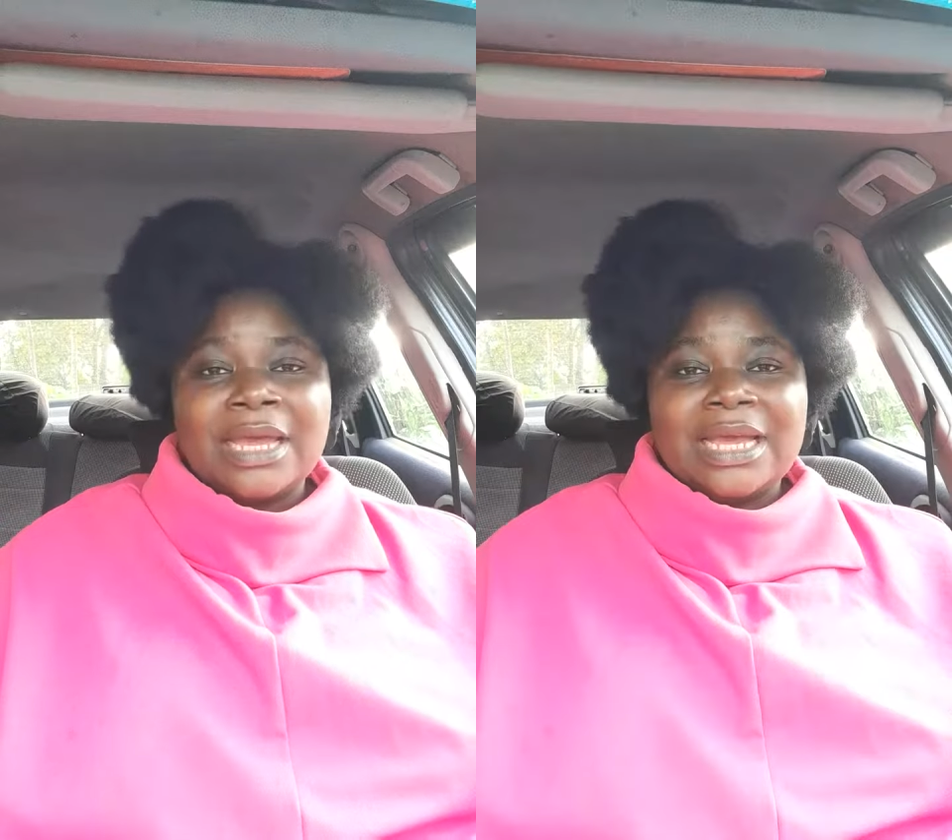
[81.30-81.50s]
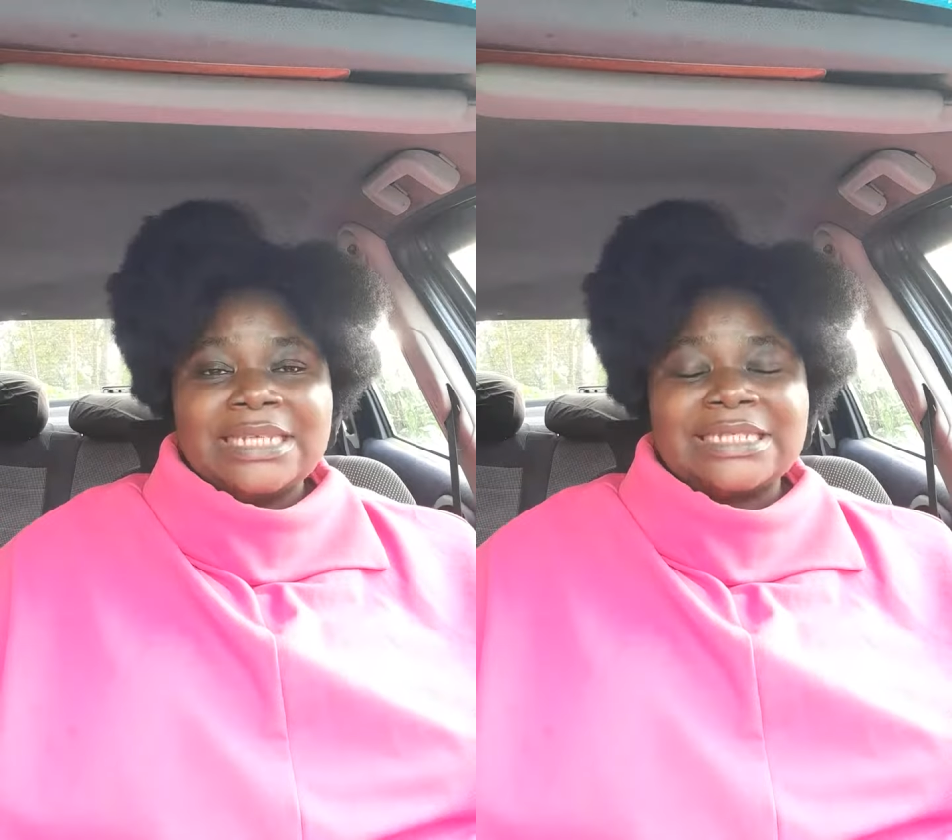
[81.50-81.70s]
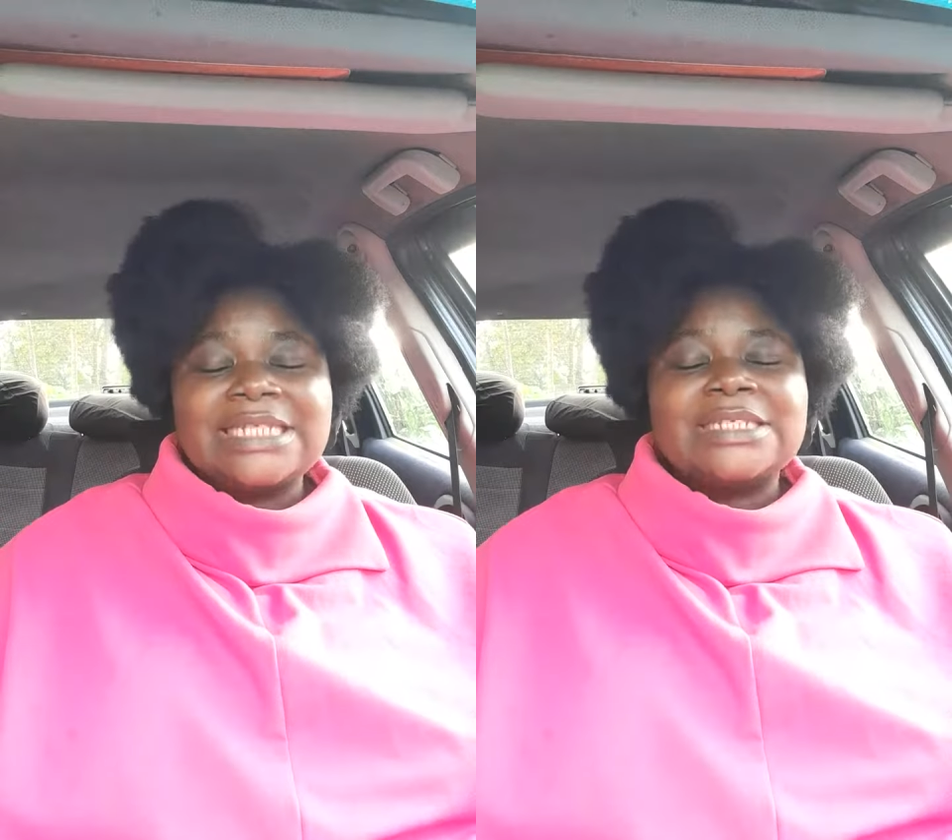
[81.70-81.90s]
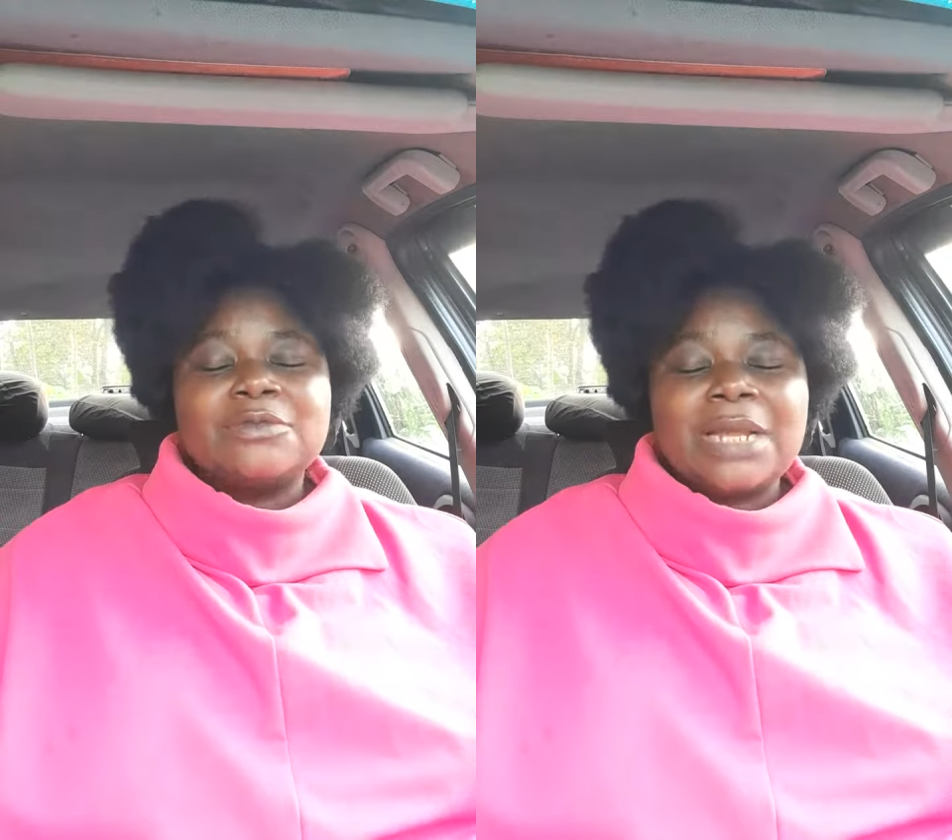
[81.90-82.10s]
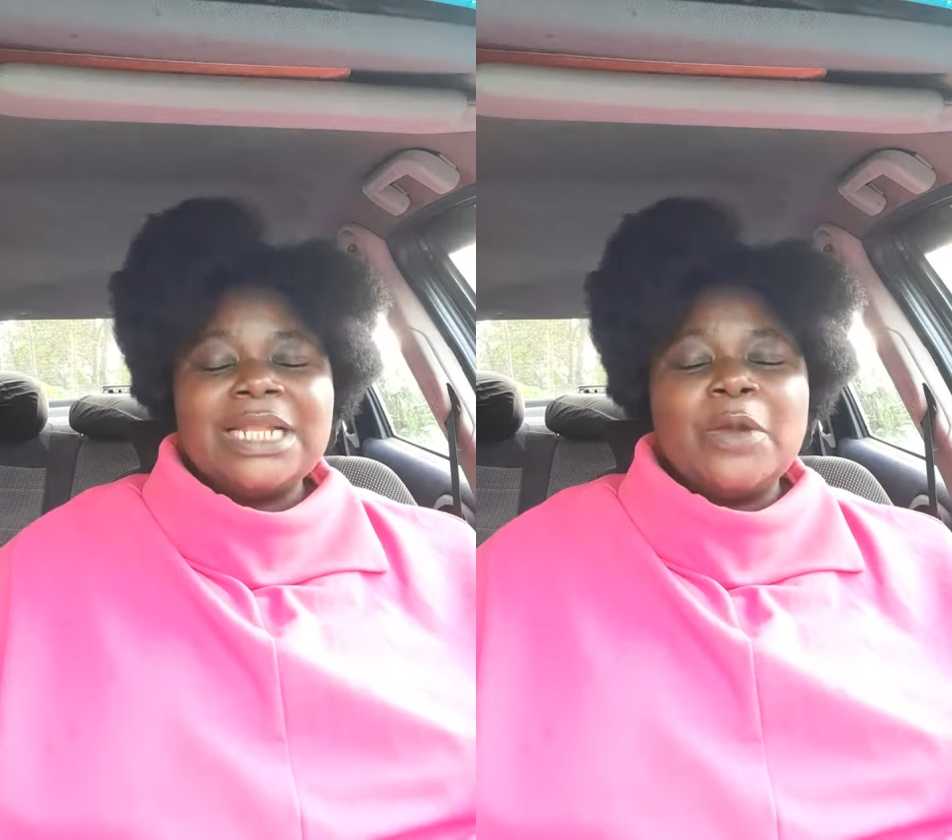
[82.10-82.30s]
Is this
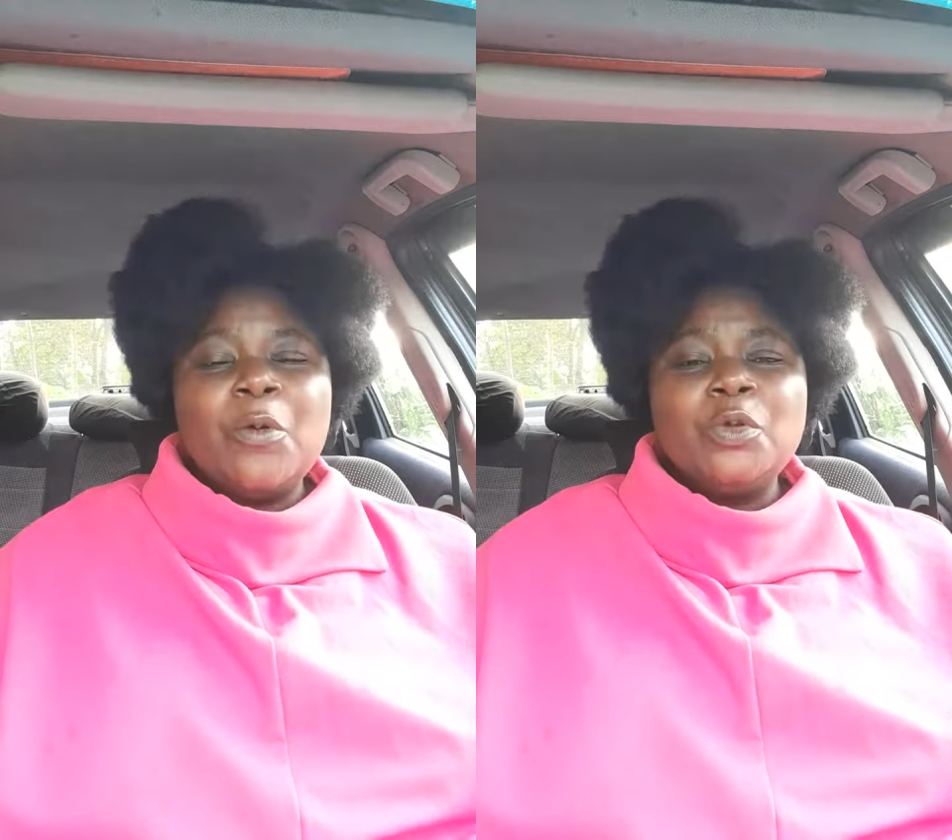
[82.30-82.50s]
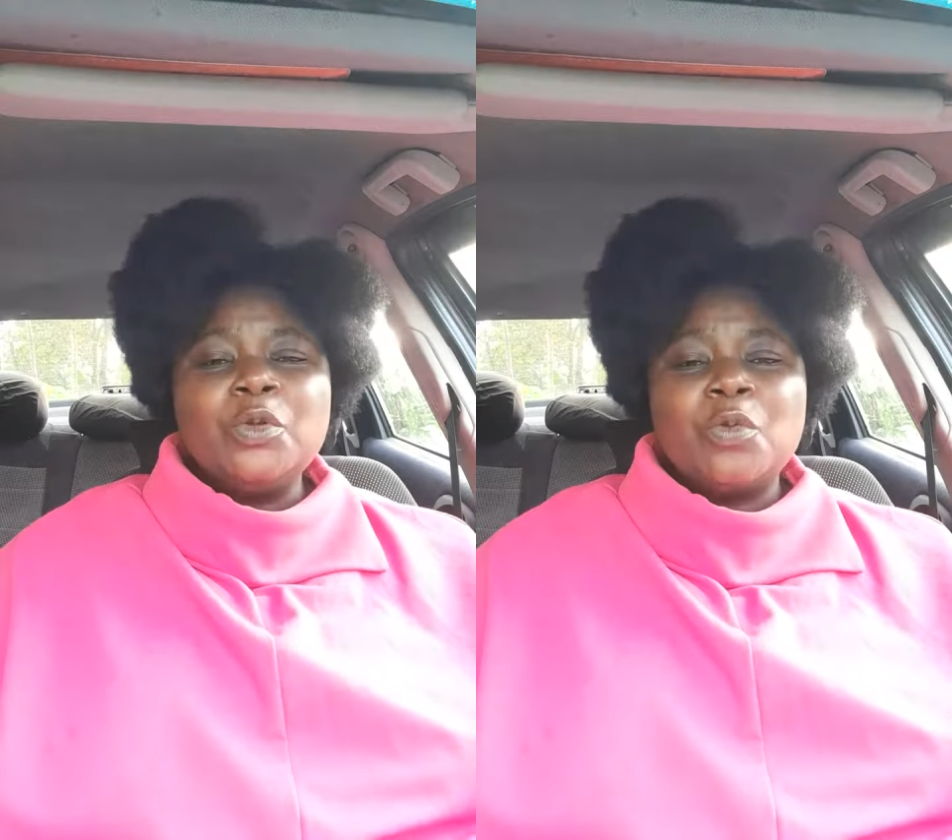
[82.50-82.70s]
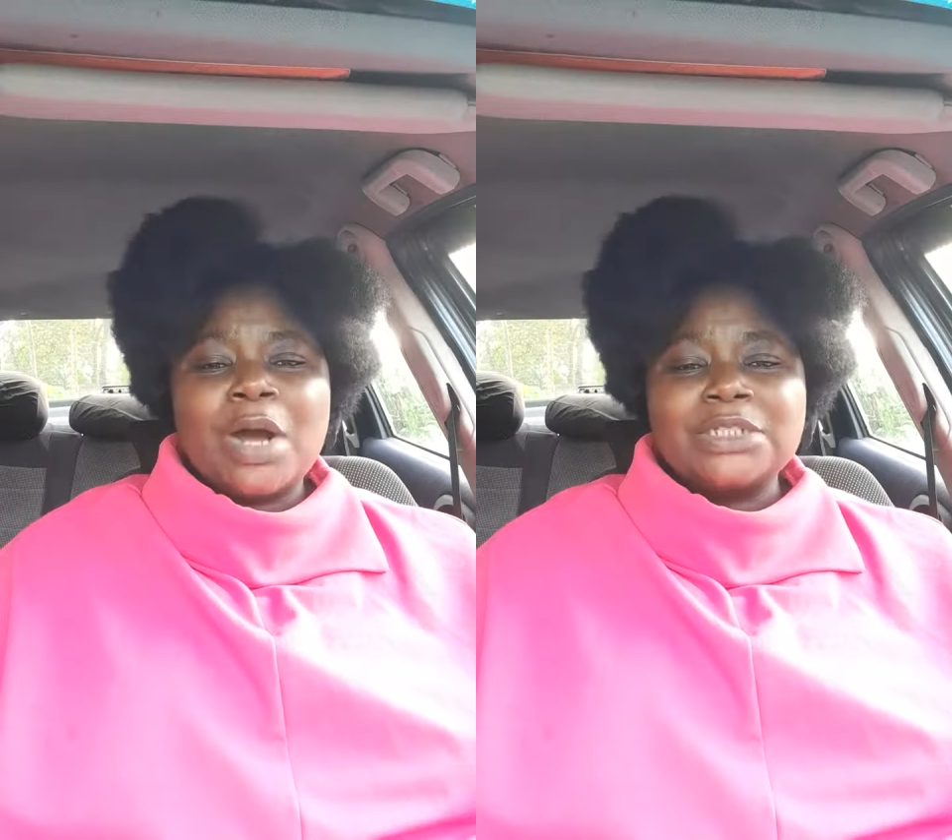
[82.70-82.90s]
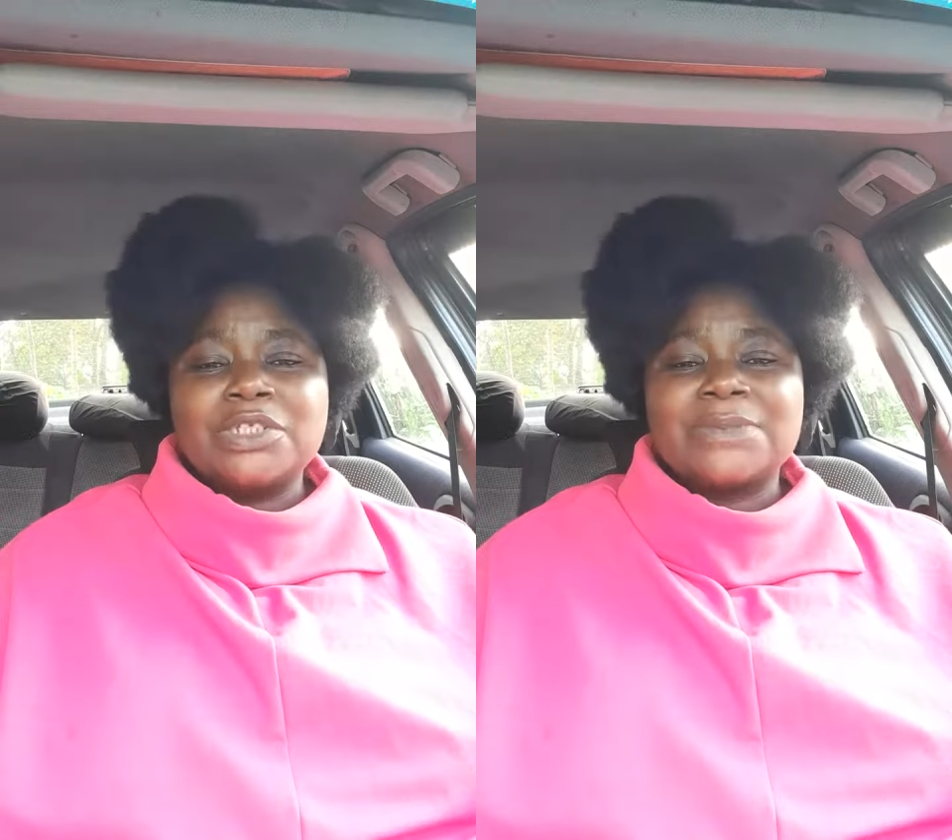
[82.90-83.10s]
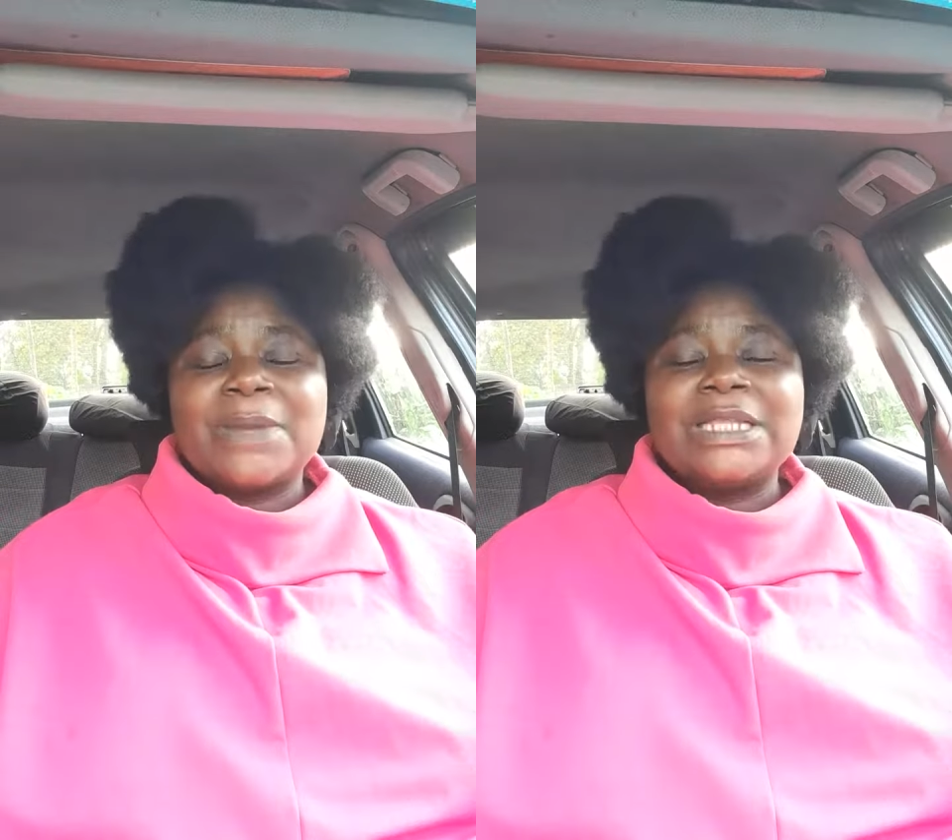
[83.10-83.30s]
really who you want
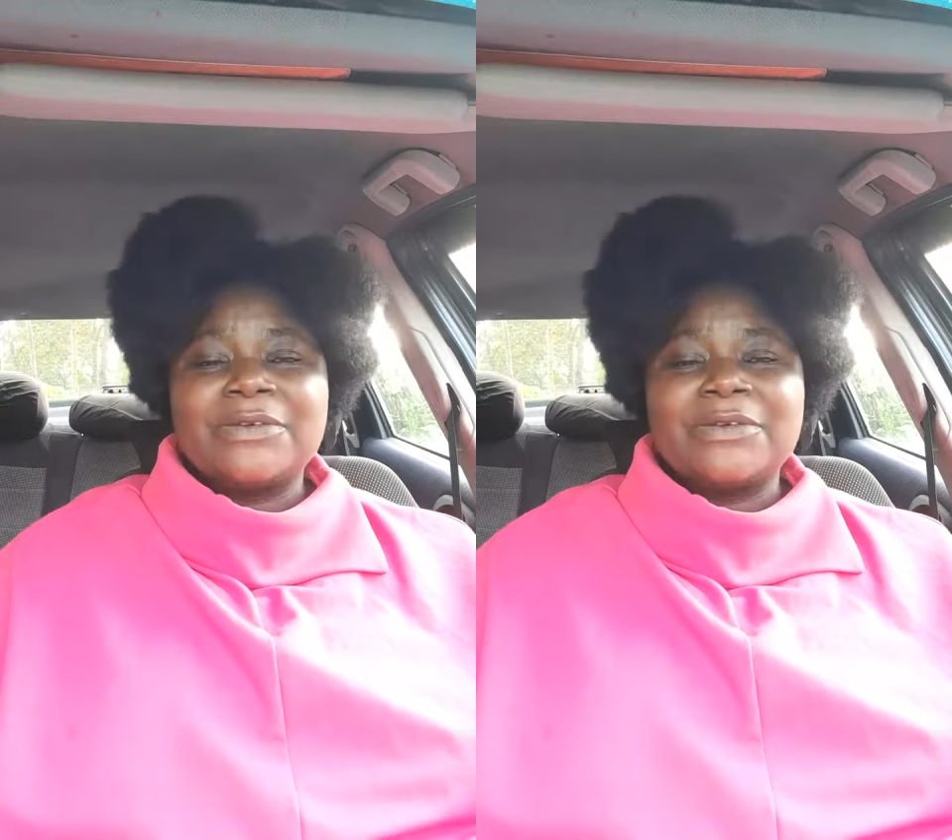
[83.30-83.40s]
to spend